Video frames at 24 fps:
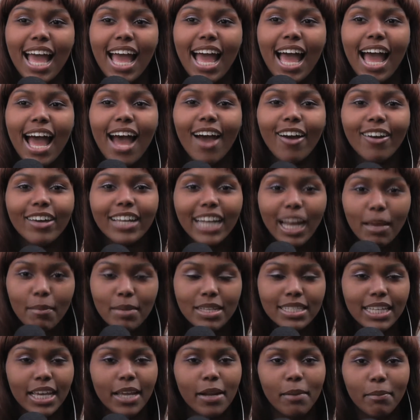how can I
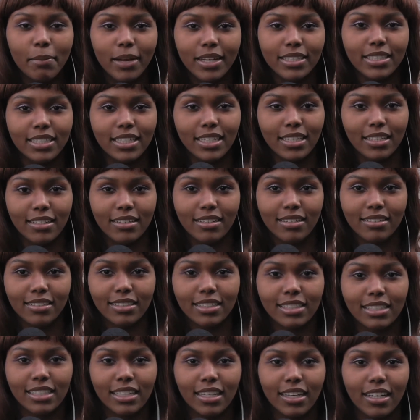maintain a budget
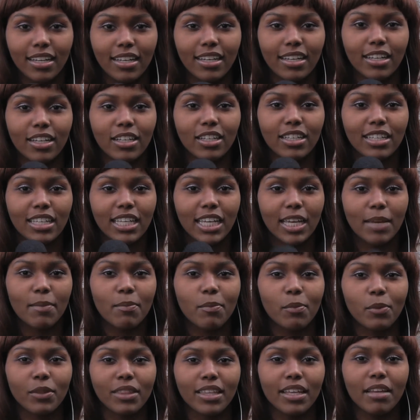to keep
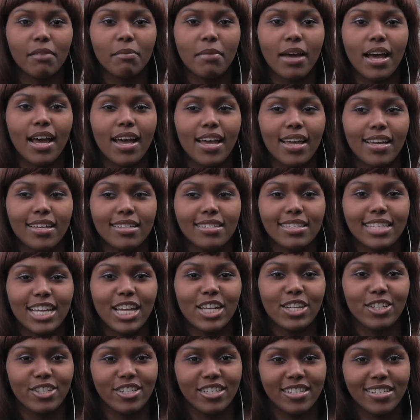within my
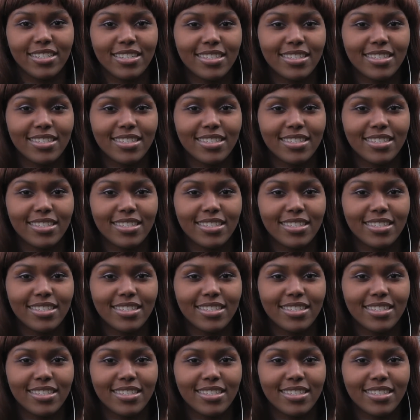standards?